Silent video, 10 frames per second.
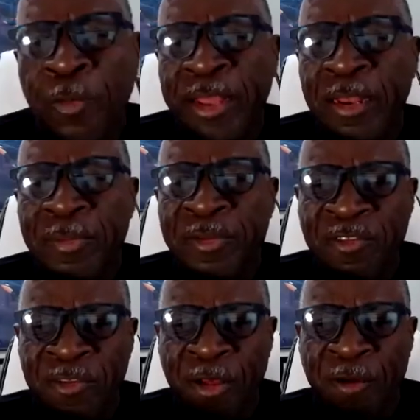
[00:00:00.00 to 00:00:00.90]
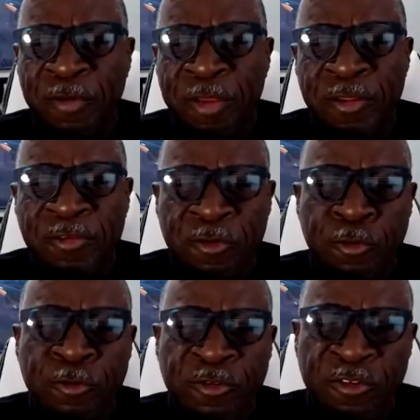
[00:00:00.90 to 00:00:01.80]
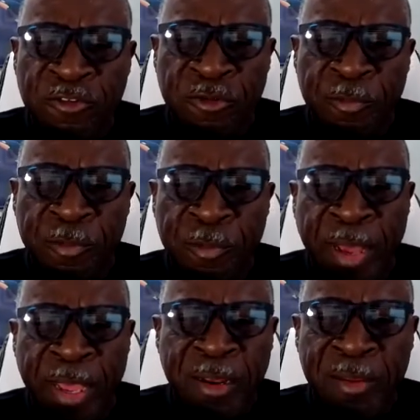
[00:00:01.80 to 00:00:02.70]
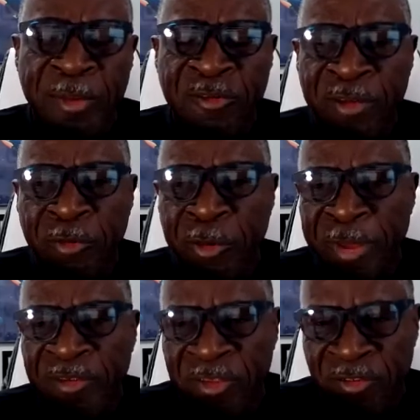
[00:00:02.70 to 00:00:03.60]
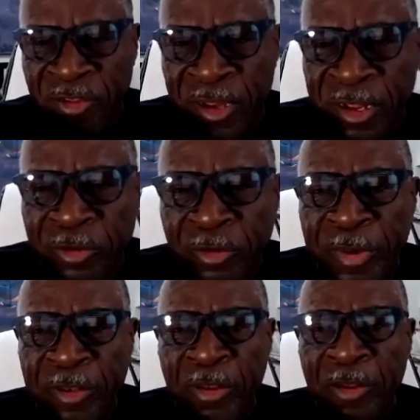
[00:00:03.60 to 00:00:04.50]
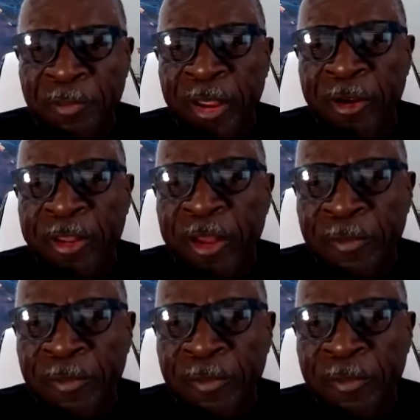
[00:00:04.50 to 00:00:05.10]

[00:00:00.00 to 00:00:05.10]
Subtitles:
Bike Club itself in the school system, Bike Club has given away about 1,600, but the parent